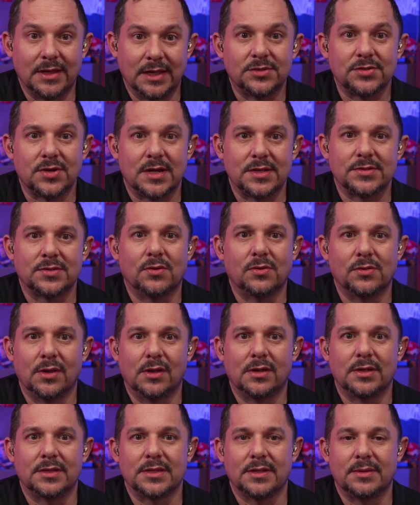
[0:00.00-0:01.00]
tries to hold
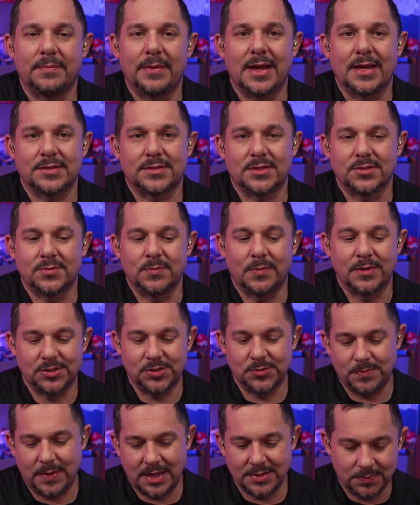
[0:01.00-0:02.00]
on to the past as much as
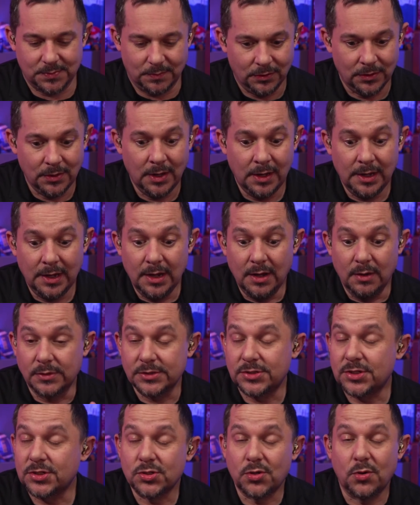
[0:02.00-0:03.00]
possible,
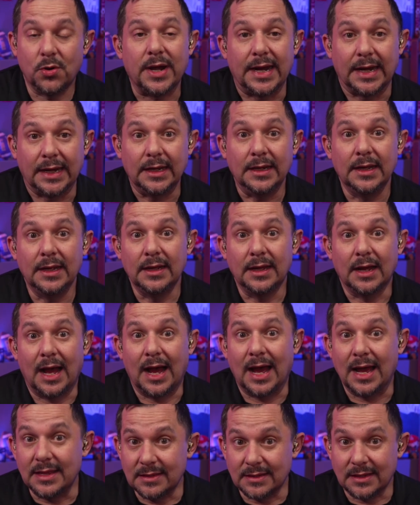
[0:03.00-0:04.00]
which is great.
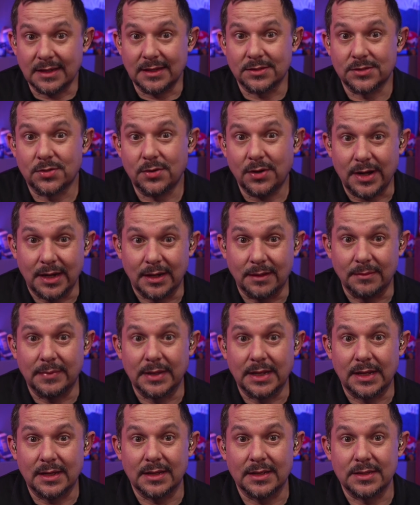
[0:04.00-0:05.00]
I think it's great
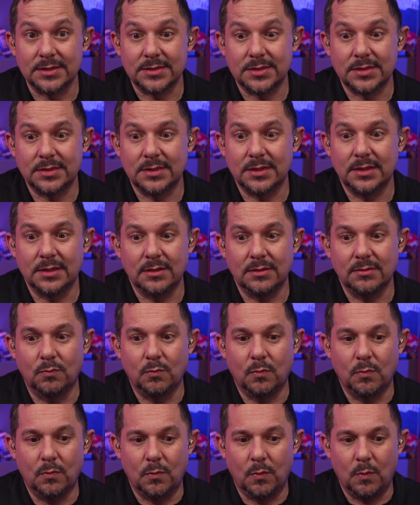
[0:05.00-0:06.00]
because
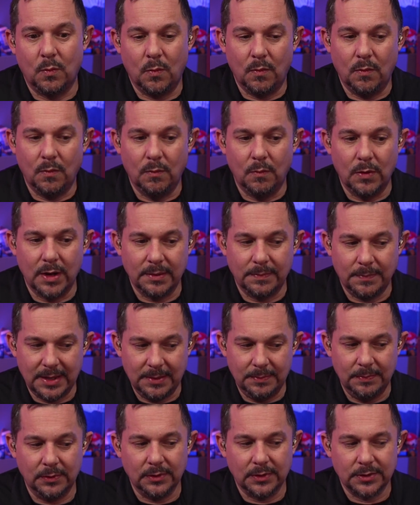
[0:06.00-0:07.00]
what
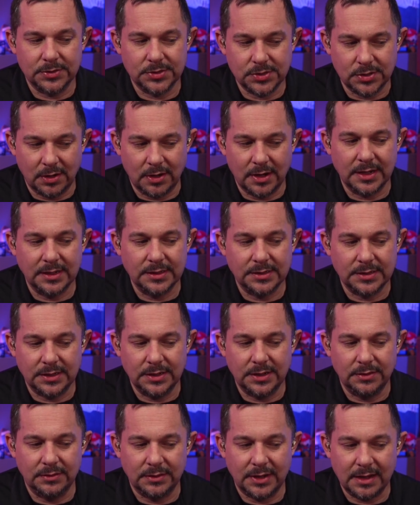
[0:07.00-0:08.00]
people are starting to
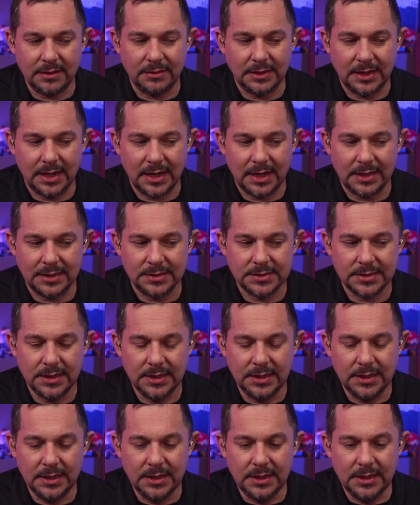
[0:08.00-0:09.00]
do nowadays
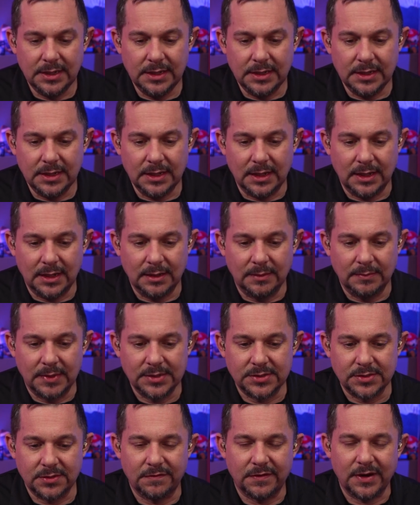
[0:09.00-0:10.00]

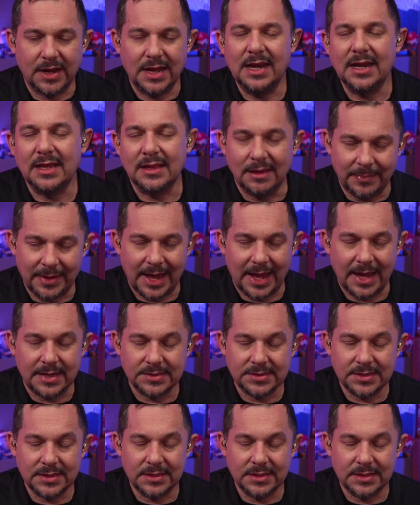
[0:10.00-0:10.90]
is they're forgetting the past